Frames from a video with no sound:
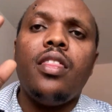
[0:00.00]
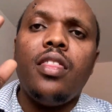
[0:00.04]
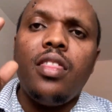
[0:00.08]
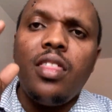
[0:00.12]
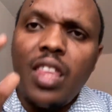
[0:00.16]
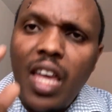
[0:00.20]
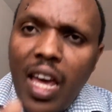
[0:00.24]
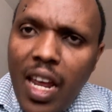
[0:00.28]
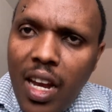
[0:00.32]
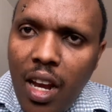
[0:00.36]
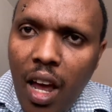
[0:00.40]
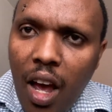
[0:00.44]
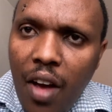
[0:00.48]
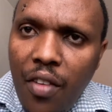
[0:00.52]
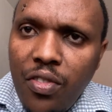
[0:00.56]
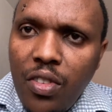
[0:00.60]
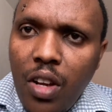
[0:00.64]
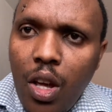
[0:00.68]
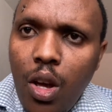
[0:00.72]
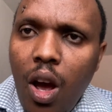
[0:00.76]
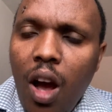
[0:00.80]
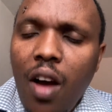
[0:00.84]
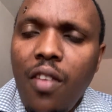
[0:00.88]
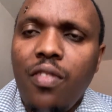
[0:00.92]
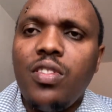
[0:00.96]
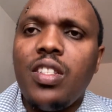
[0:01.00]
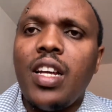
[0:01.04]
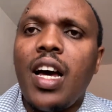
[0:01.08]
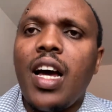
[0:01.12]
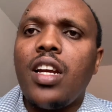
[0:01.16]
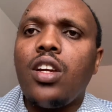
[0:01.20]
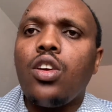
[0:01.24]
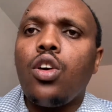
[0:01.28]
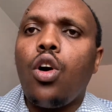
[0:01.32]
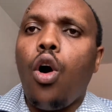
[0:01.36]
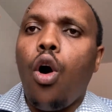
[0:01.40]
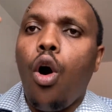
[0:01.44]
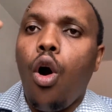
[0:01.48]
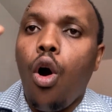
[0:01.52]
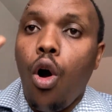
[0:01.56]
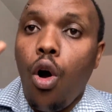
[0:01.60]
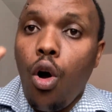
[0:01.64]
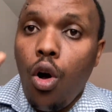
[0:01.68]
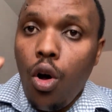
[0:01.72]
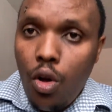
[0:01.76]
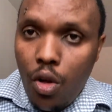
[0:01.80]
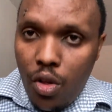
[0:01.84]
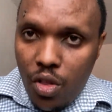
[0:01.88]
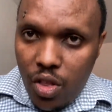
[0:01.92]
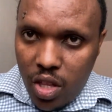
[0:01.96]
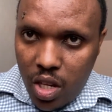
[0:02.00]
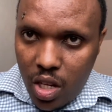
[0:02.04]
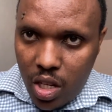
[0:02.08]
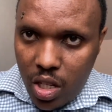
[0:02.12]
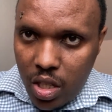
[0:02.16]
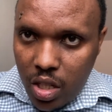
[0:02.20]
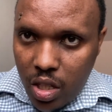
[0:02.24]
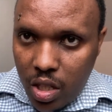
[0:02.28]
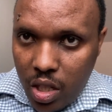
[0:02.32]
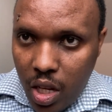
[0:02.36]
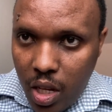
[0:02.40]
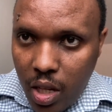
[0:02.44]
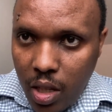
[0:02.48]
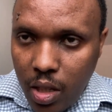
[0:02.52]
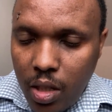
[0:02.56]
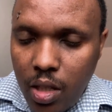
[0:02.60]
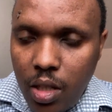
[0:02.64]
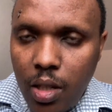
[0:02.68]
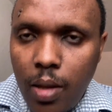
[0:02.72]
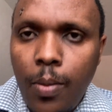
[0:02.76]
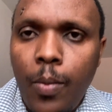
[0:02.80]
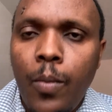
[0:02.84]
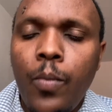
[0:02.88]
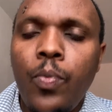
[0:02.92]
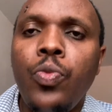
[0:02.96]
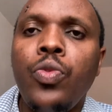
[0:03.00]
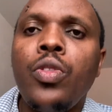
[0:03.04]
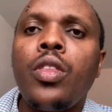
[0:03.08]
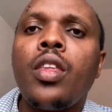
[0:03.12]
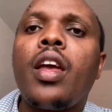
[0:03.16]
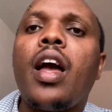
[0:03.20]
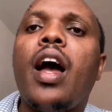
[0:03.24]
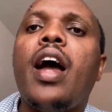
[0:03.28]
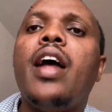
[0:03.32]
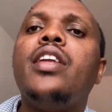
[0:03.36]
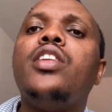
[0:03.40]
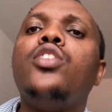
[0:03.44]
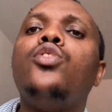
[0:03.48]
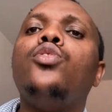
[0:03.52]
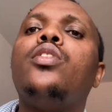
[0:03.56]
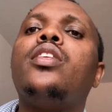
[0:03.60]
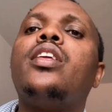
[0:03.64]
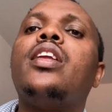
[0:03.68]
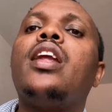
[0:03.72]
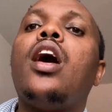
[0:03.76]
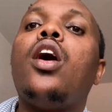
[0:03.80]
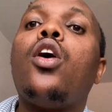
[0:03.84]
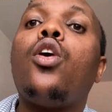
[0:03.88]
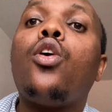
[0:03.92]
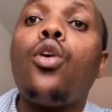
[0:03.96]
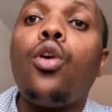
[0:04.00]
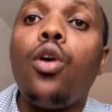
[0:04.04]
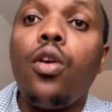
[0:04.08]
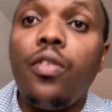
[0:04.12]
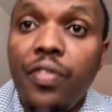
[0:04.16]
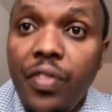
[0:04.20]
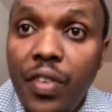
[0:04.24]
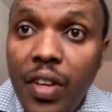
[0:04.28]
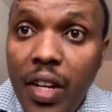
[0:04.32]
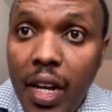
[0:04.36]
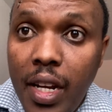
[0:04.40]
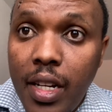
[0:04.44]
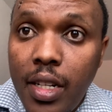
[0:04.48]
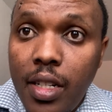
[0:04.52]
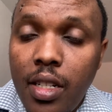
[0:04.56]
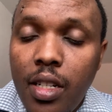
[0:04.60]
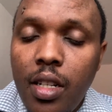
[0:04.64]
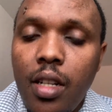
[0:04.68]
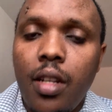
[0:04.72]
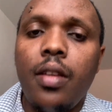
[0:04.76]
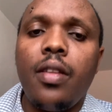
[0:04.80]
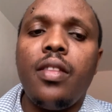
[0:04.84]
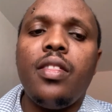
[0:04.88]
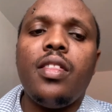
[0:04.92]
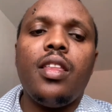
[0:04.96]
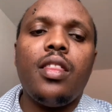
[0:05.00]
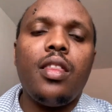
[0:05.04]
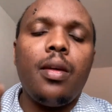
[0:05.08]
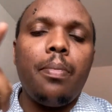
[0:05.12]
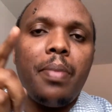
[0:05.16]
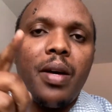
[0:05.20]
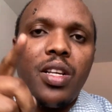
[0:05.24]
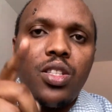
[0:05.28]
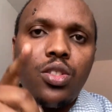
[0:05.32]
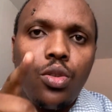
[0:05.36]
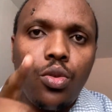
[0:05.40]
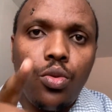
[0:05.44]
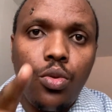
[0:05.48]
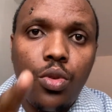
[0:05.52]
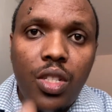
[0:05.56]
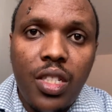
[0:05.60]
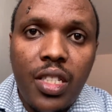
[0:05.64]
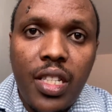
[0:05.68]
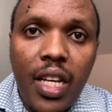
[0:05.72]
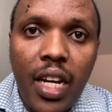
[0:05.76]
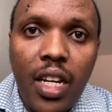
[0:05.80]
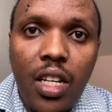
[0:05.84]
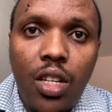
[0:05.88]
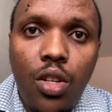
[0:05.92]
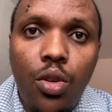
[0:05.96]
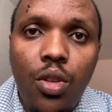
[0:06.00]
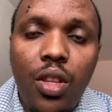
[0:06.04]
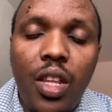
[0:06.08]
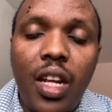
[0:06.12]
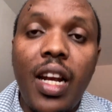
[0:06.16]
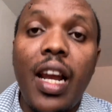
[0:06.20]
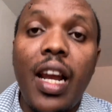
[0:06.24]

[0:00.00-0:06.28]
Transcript: Then after you have done all these things and you are now confident that the person who is selling you the